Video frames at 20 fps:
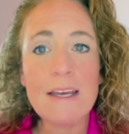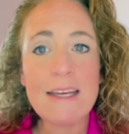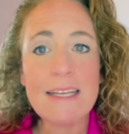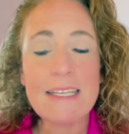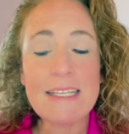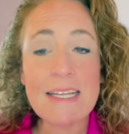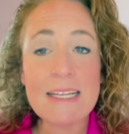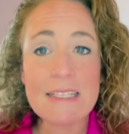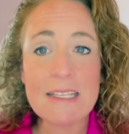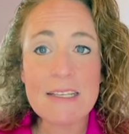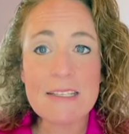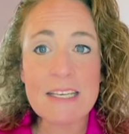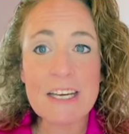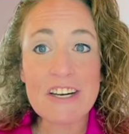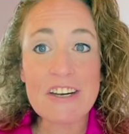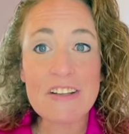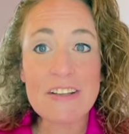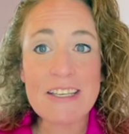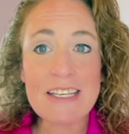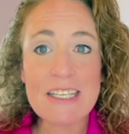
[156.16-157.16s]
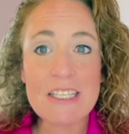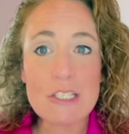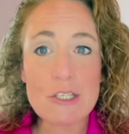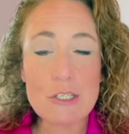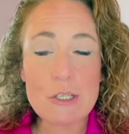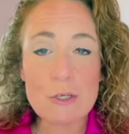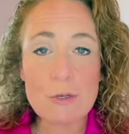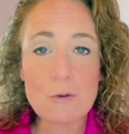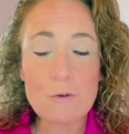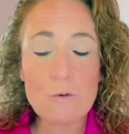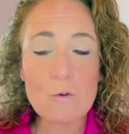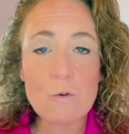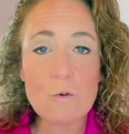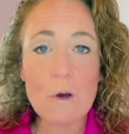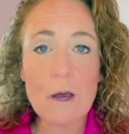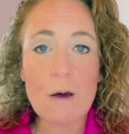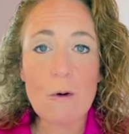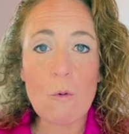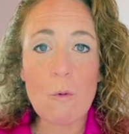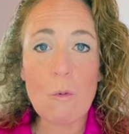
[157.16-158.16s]
necessarily
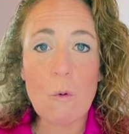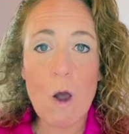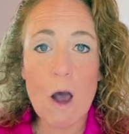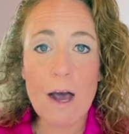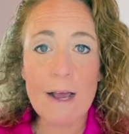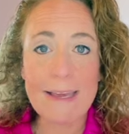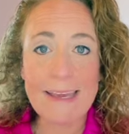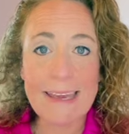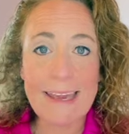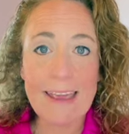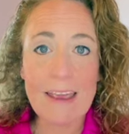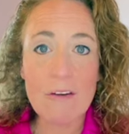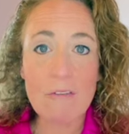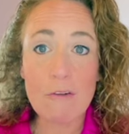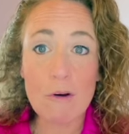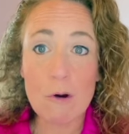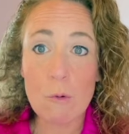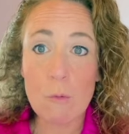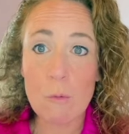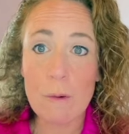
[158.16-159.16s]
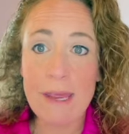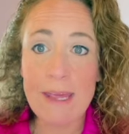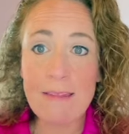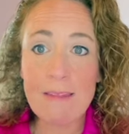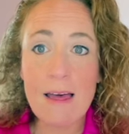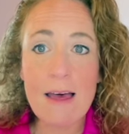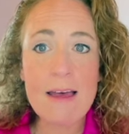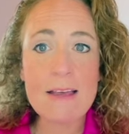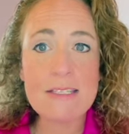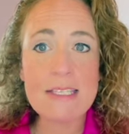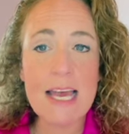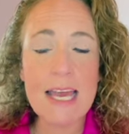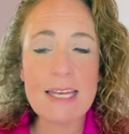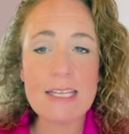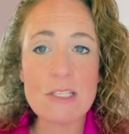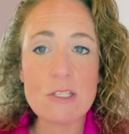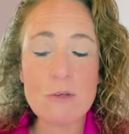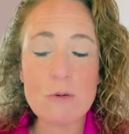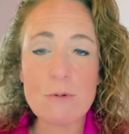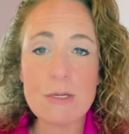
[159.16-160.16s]
do walking for weight loss. I
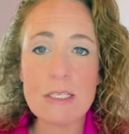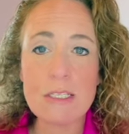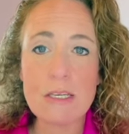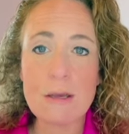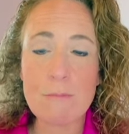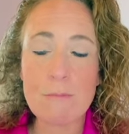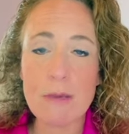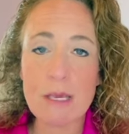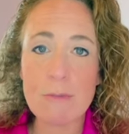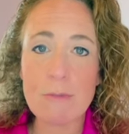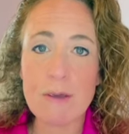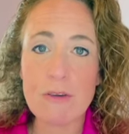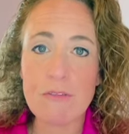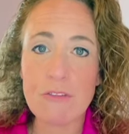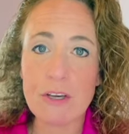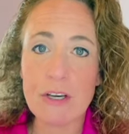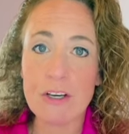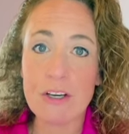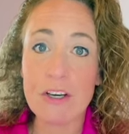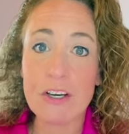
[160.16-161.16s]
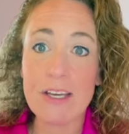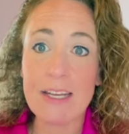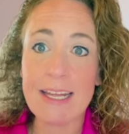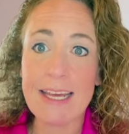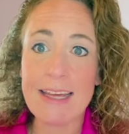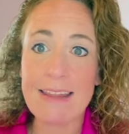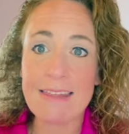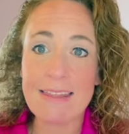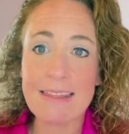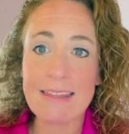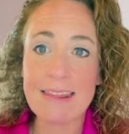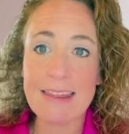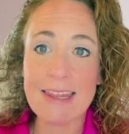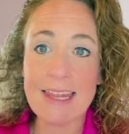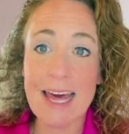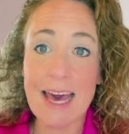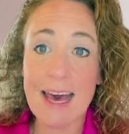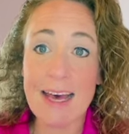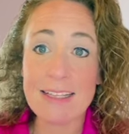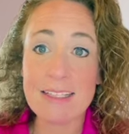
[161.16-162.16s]
do it to make me feel good, and
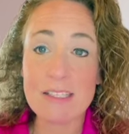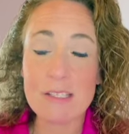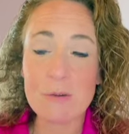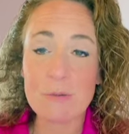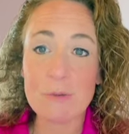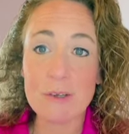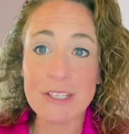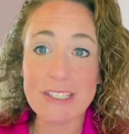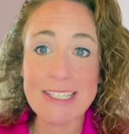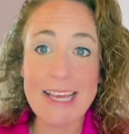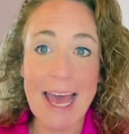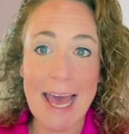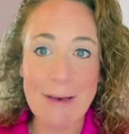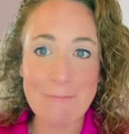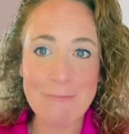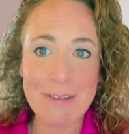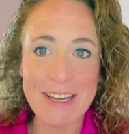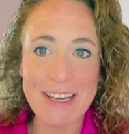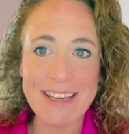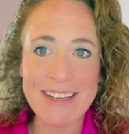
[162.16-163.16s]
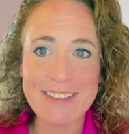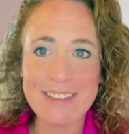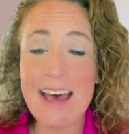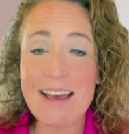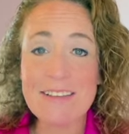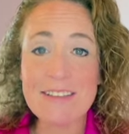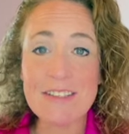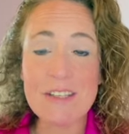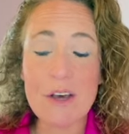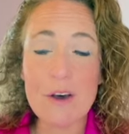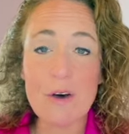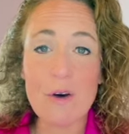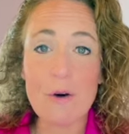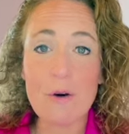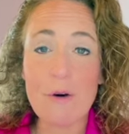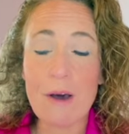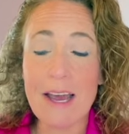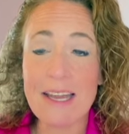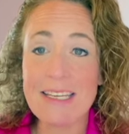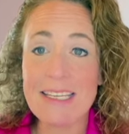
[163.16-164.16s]
that's what's happening.
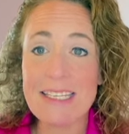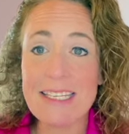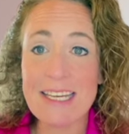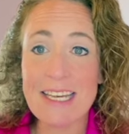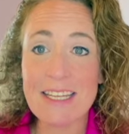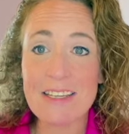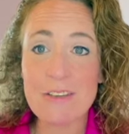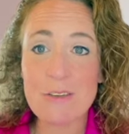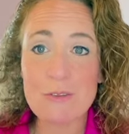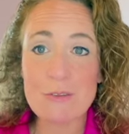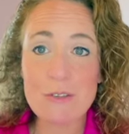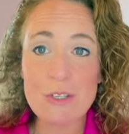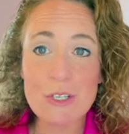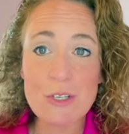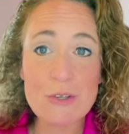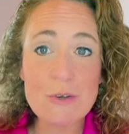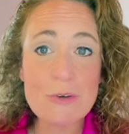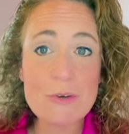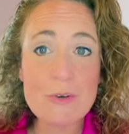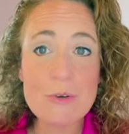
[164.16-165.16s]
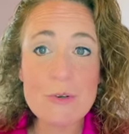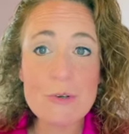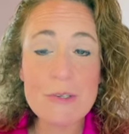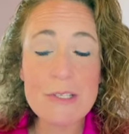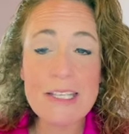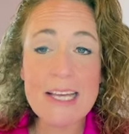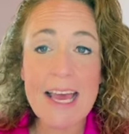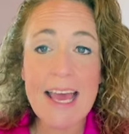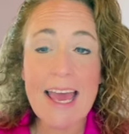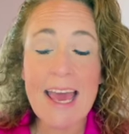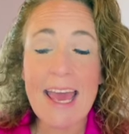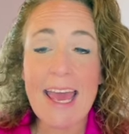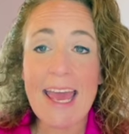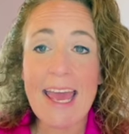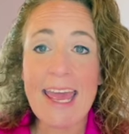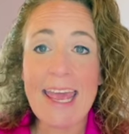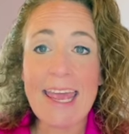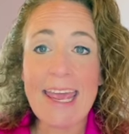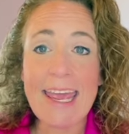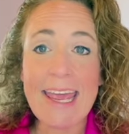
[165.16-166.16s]
So I need to get new shoes.
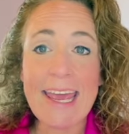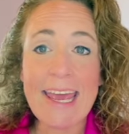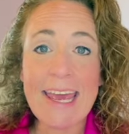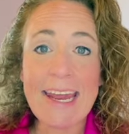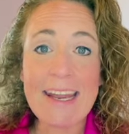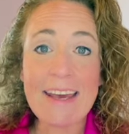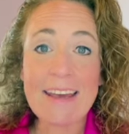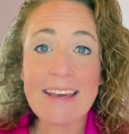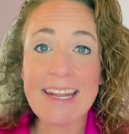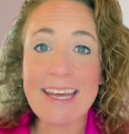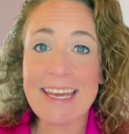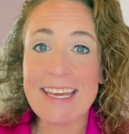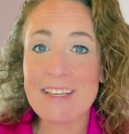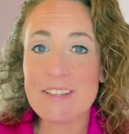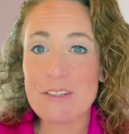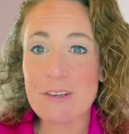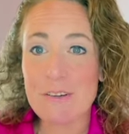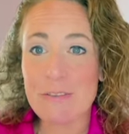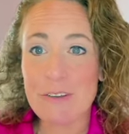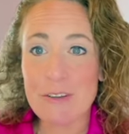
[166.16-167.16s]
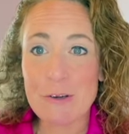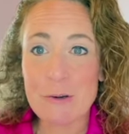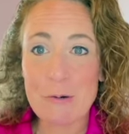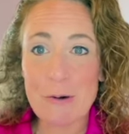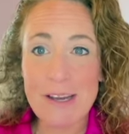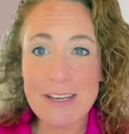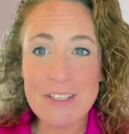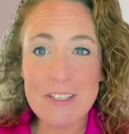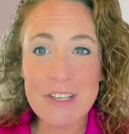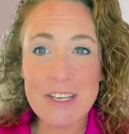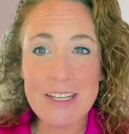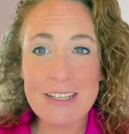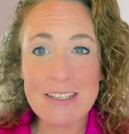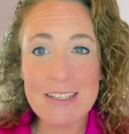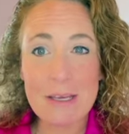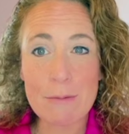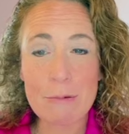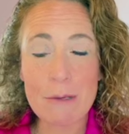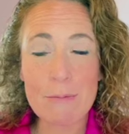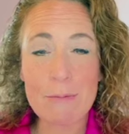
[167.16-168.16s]
And I'm going to answer a few questions
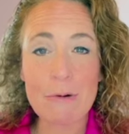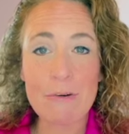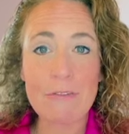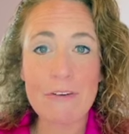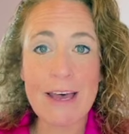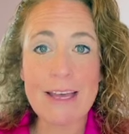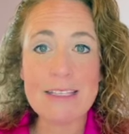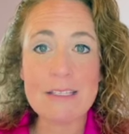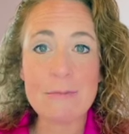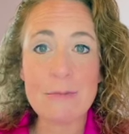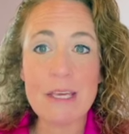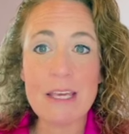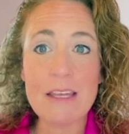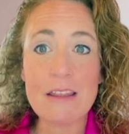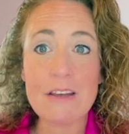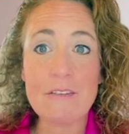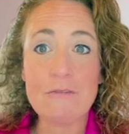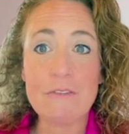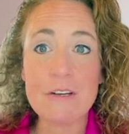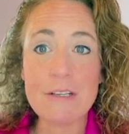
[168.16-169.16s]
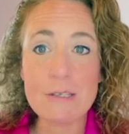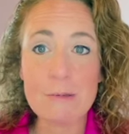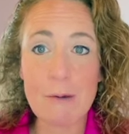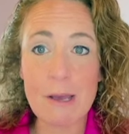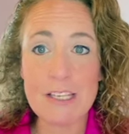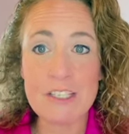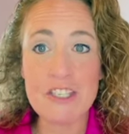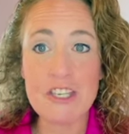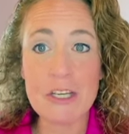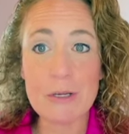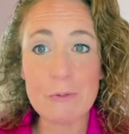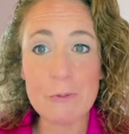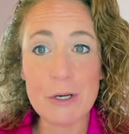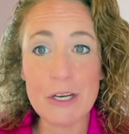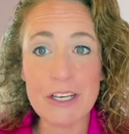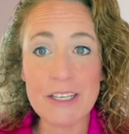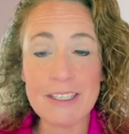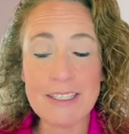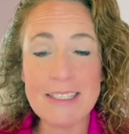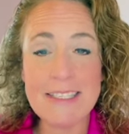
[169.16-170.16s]
that people have asked me. The first question
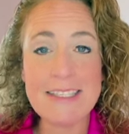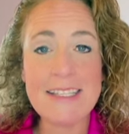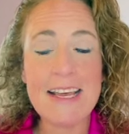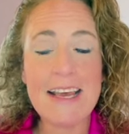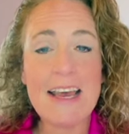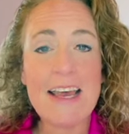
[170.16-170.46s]
was,